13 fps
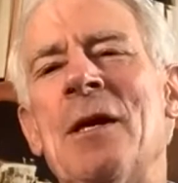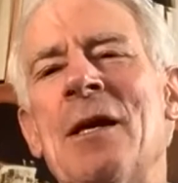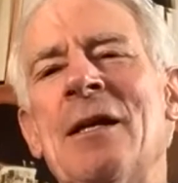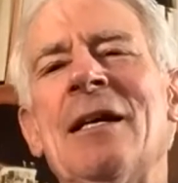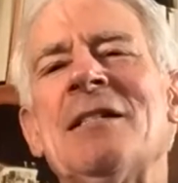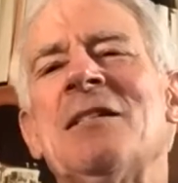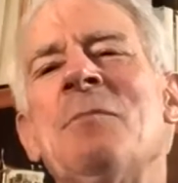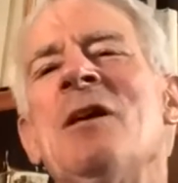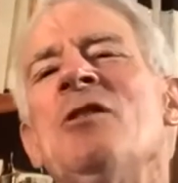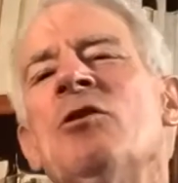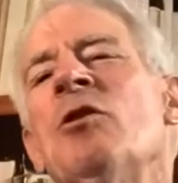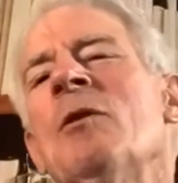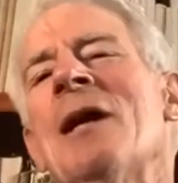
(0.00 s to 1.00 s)
It doesn't mean
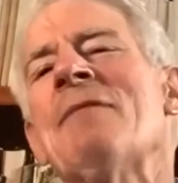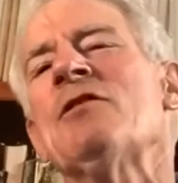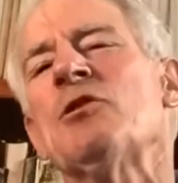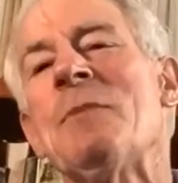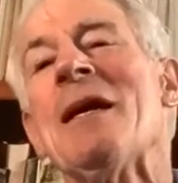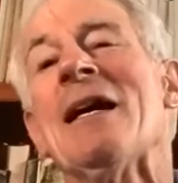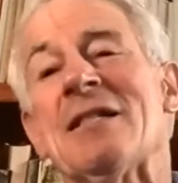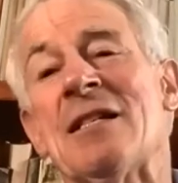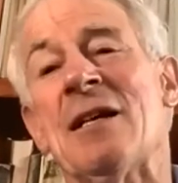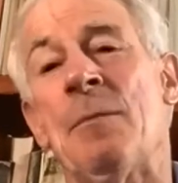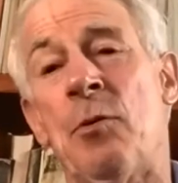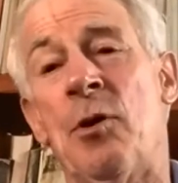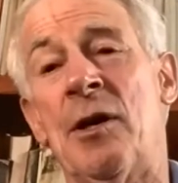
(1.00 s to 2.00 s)
you don't have to speak at
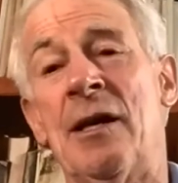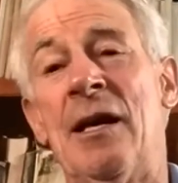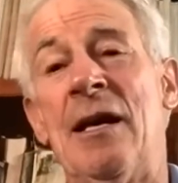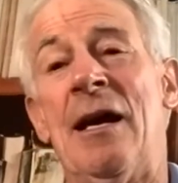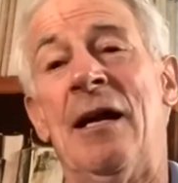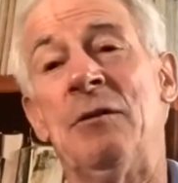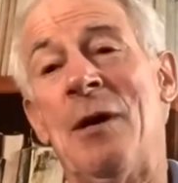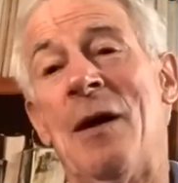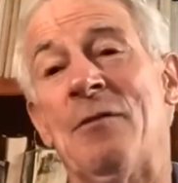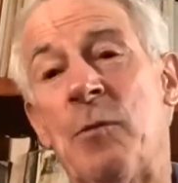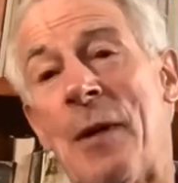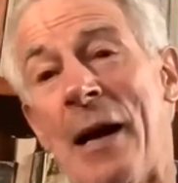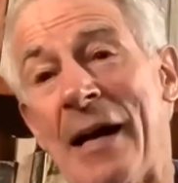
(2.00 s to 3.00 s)
some point, and you have
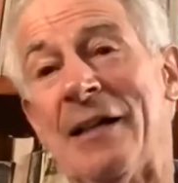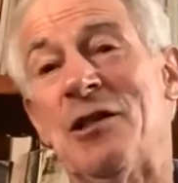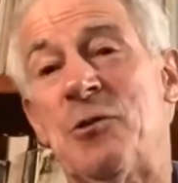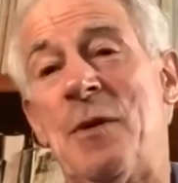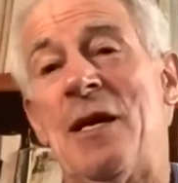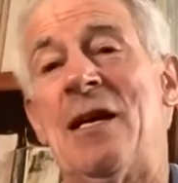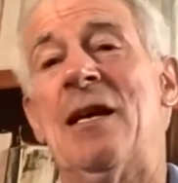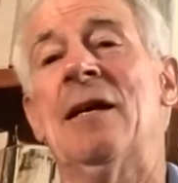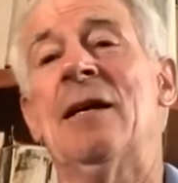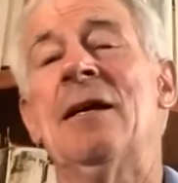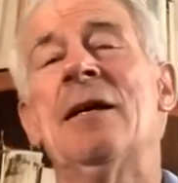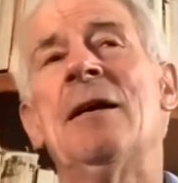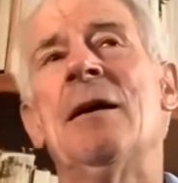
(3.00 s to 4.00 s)
to practice speaking,
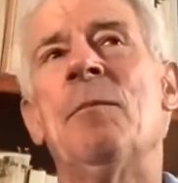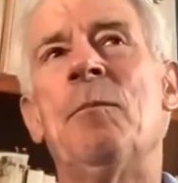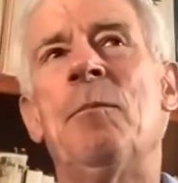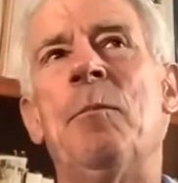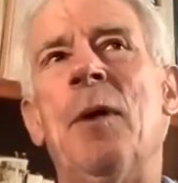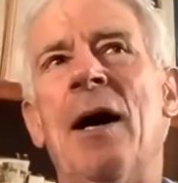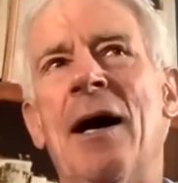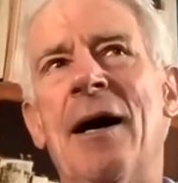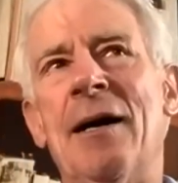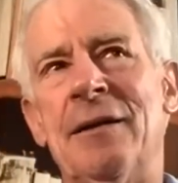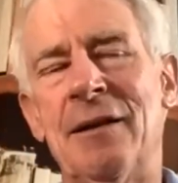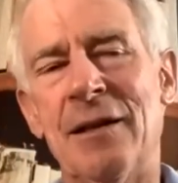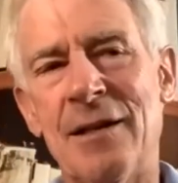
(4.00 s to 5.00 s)

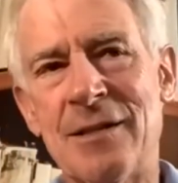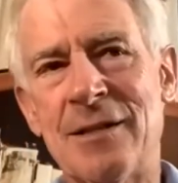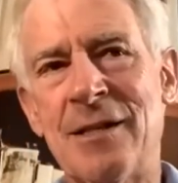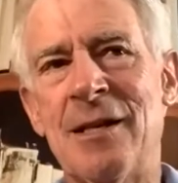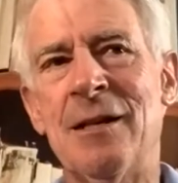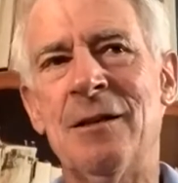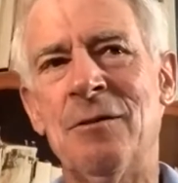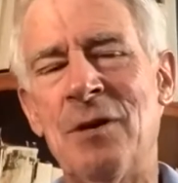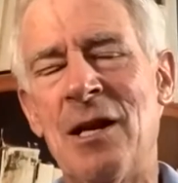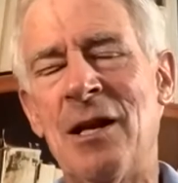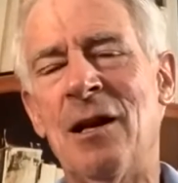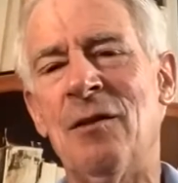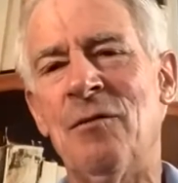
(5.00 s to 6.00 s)
but the listening and the
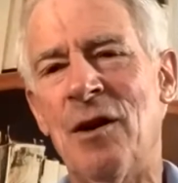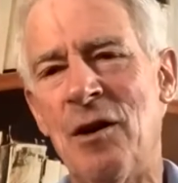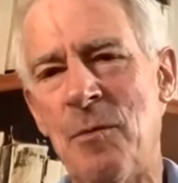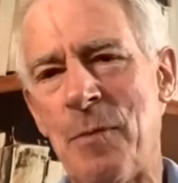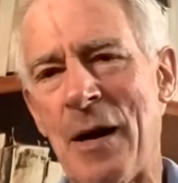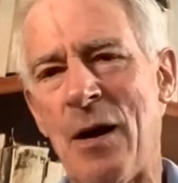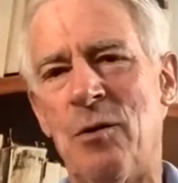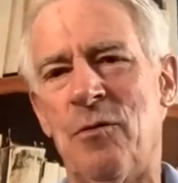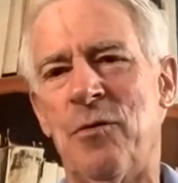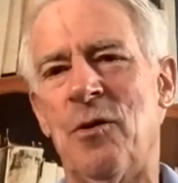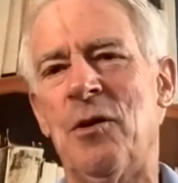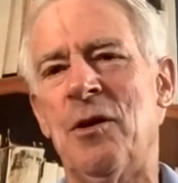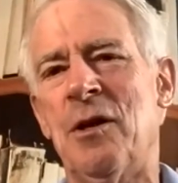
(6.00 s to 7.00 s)
reading are very
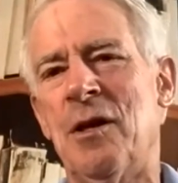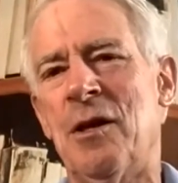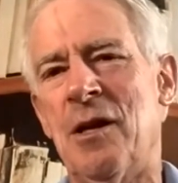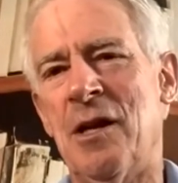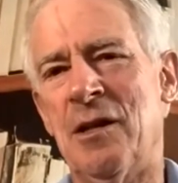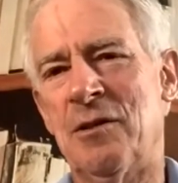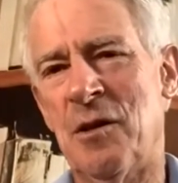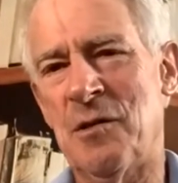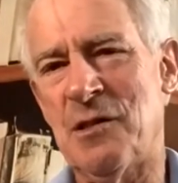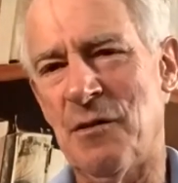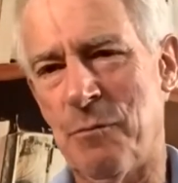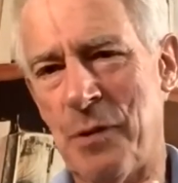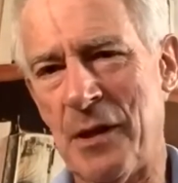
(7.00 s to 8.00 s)
powerful in terms
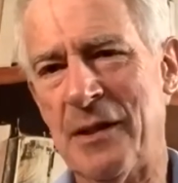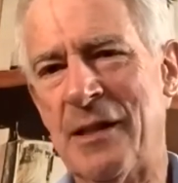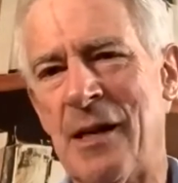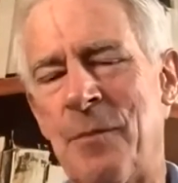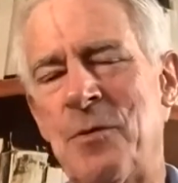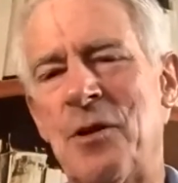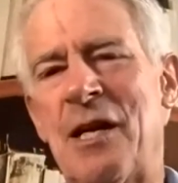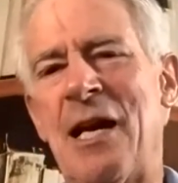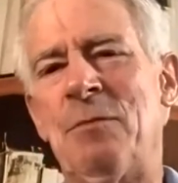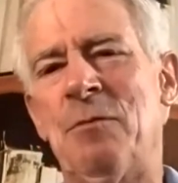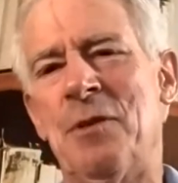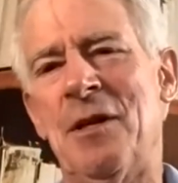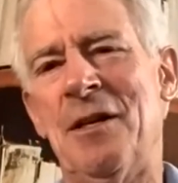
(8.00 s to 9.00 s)
of building up your
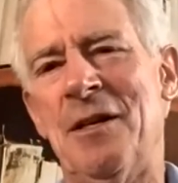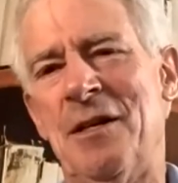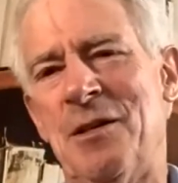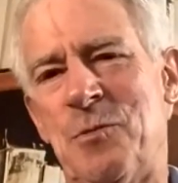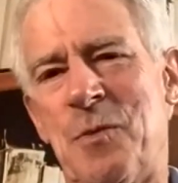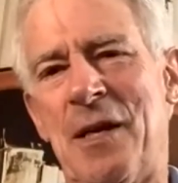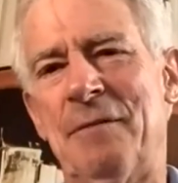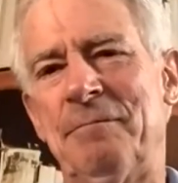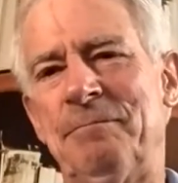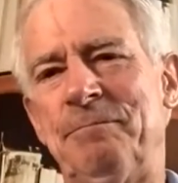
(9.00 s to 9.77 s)
capability to speak.